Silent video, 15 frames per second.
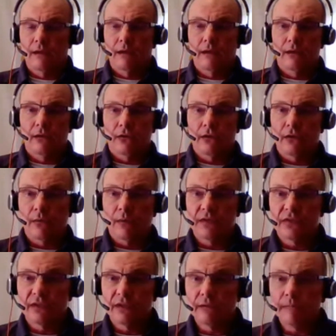Another
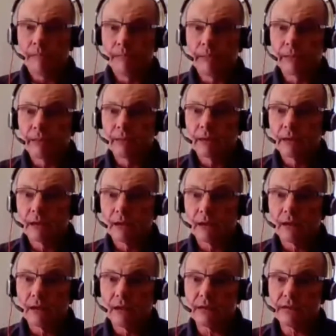question,
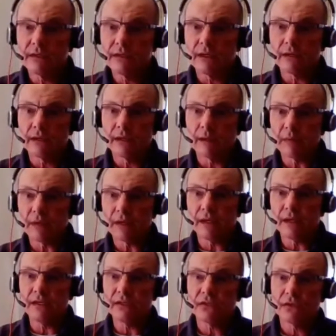is there an
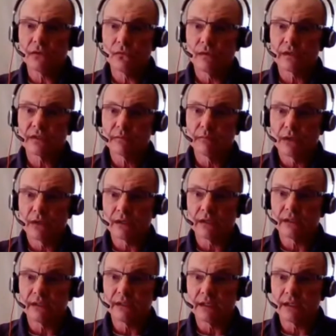application where smart
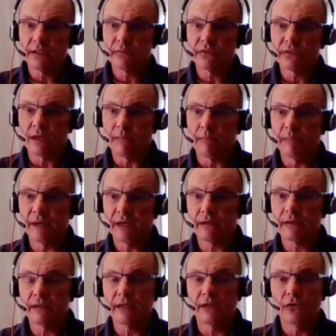attachments are
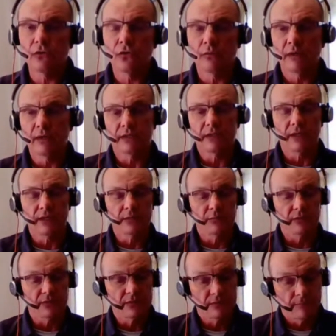better than normal
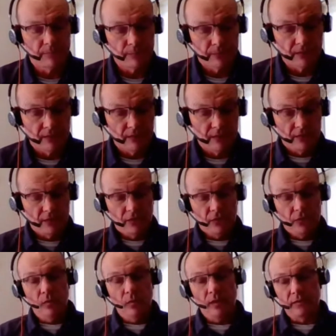attachments?
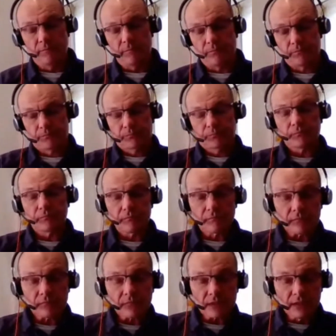Well,
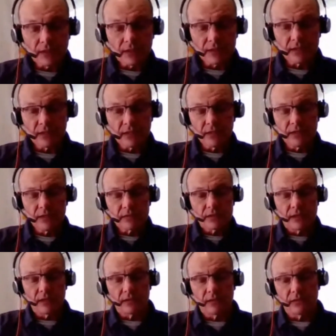as I
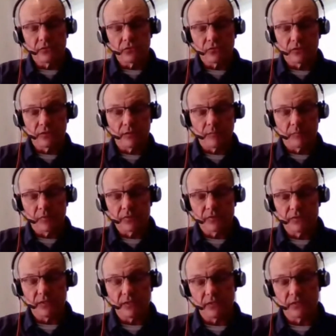said during the
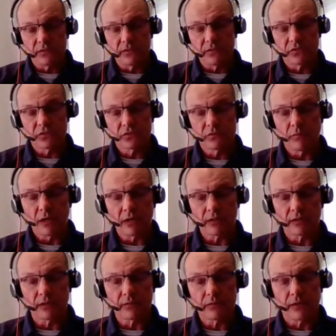presentation, the
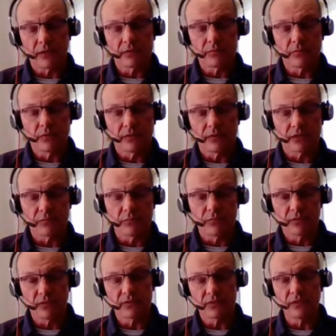smart attach
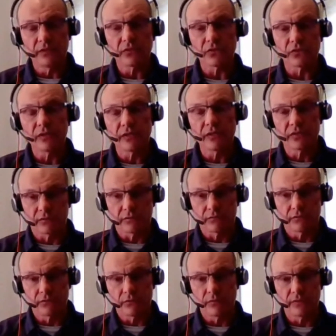attachment is an integration.
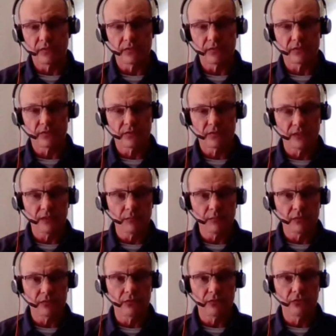So it is a
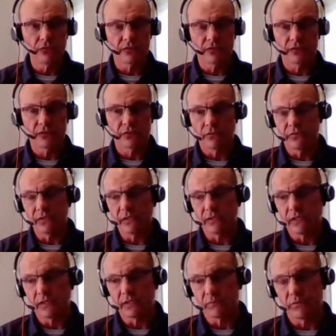seamless usage of the
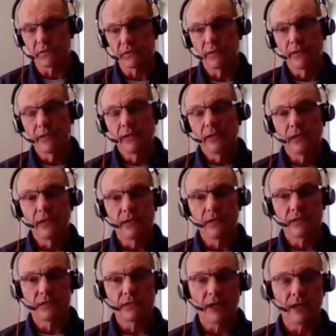attachment. It
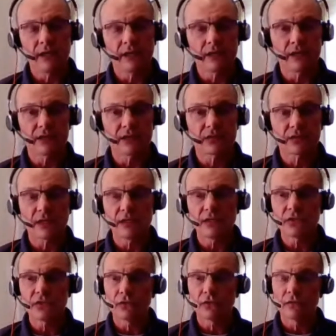is like an
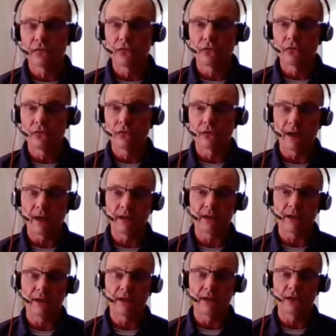extension of your
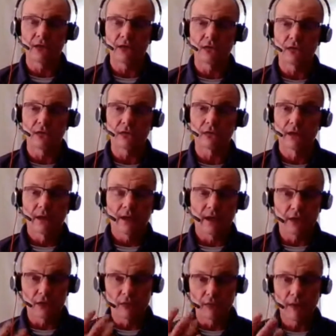hand and your,
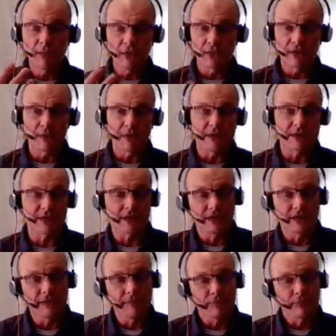and your memory,
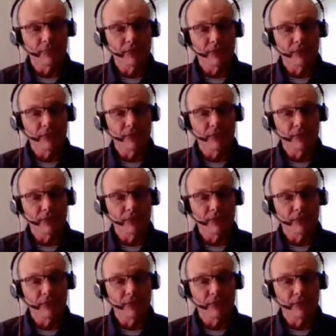basically.